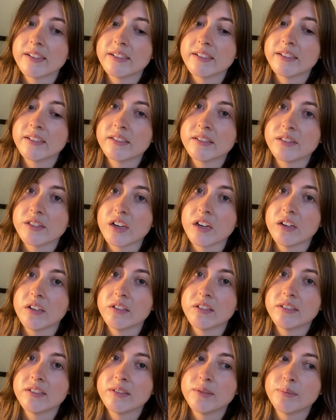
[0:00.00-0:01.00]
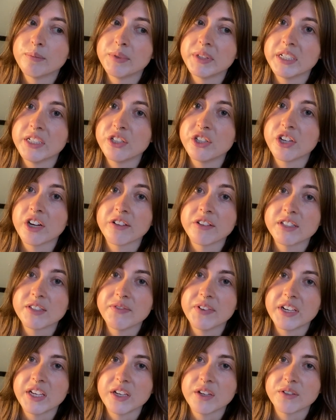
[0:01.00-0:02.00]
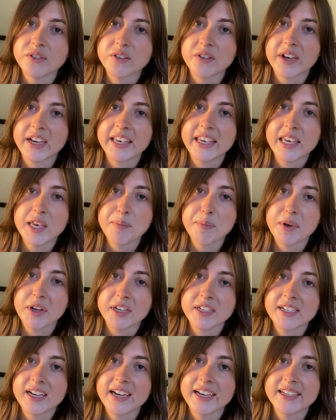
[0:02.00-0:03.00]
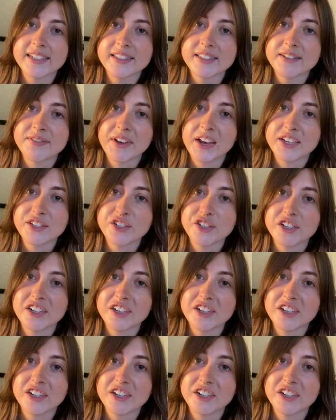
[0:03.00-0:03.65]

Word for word: So please share this video so that I can get monetized faster.